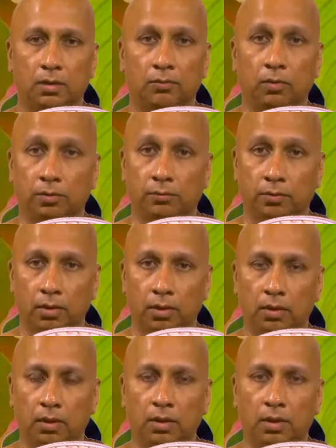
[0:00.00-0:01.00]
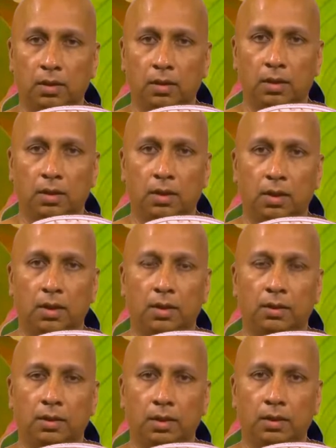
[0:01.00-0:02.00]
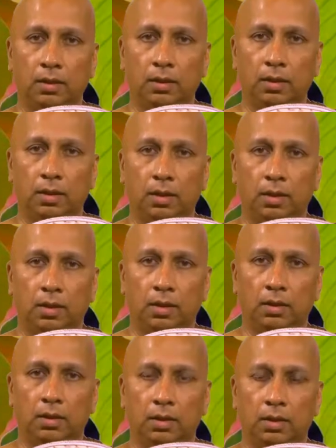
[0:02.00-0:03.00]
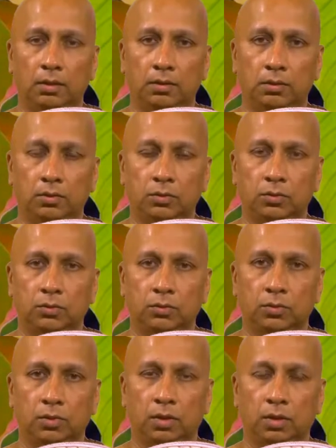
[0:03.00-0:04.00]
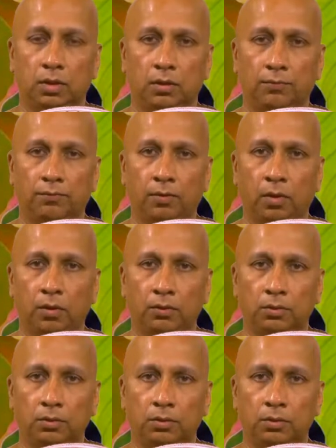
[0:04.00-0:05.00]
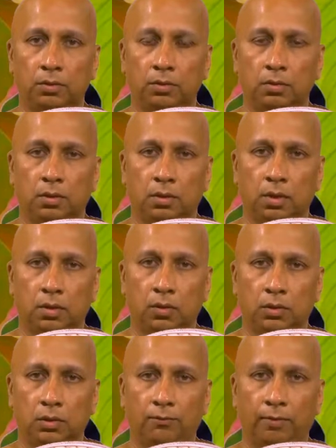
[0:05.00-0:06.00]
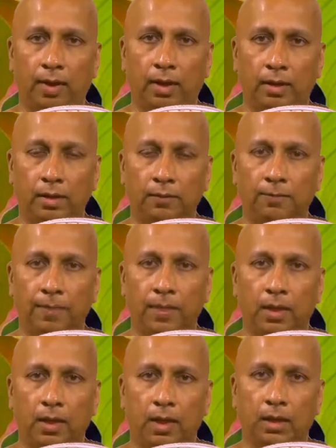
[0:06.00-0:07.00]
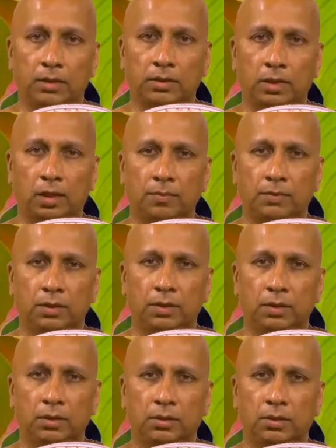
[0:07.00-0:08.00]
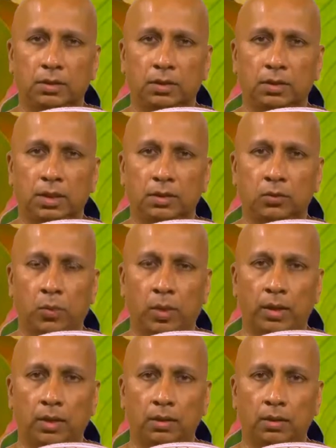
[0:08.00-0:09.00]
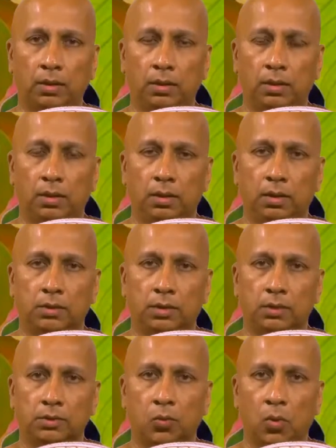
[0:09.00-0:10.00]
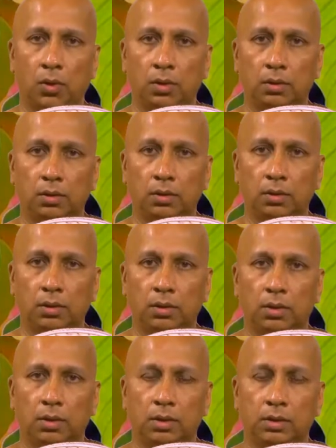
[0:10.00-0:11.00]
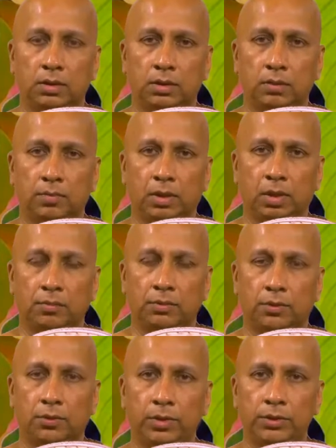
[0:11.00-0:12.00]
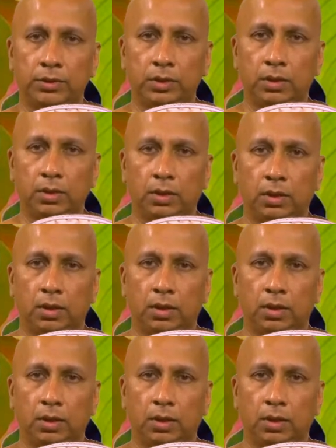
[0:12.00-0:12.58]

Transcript: waterfall, and then it continues to flow along the valley. At times it gets wider, it gets swollen, it becomes noisy,